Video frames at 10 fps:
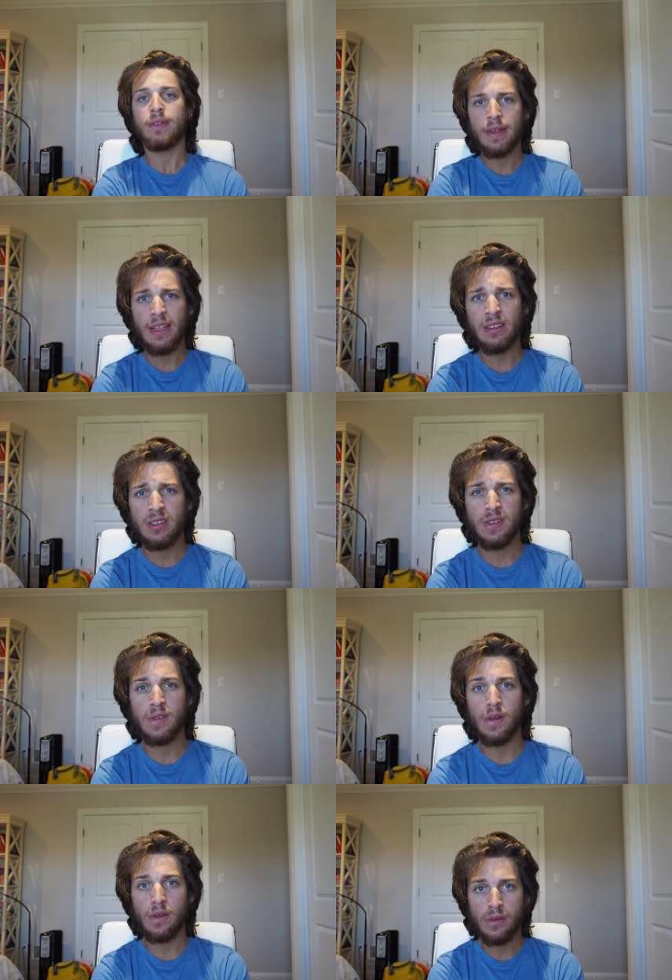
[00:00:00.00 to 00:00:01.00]

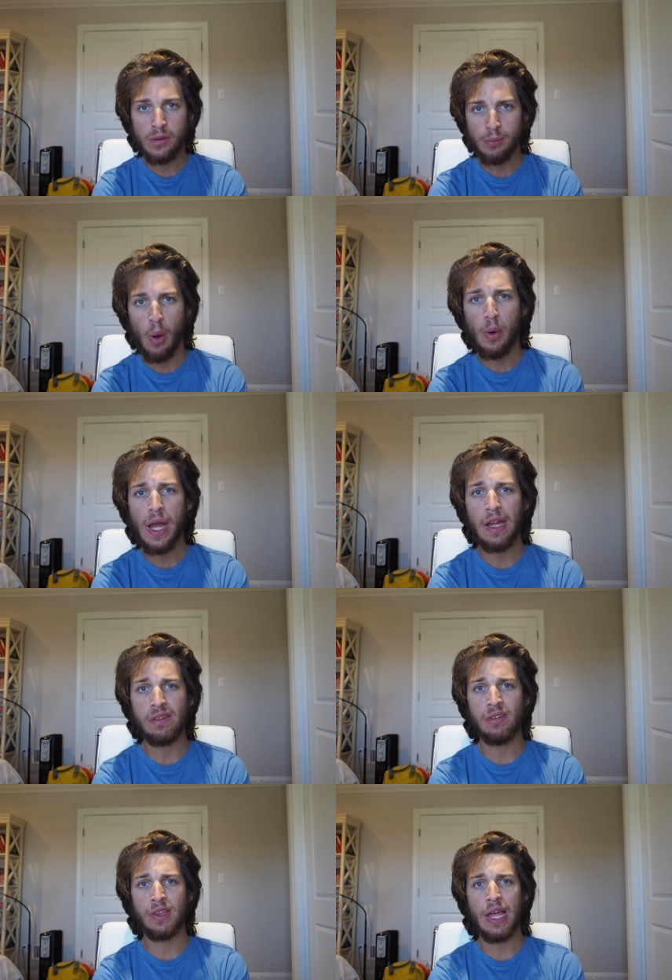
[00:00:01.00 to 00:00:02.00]
this
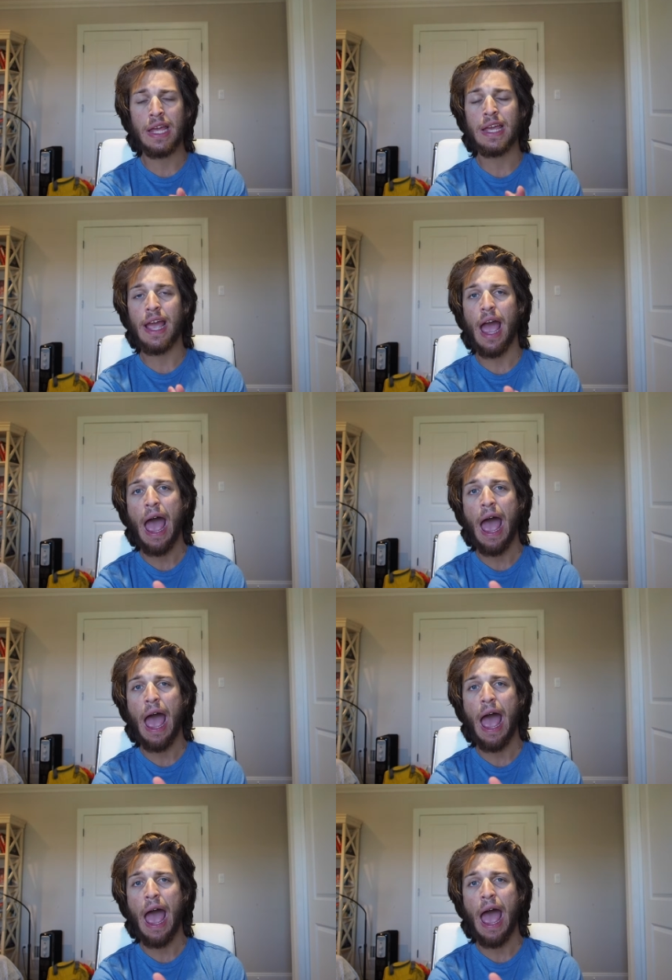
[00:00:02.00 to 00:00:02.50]
Smokehead staking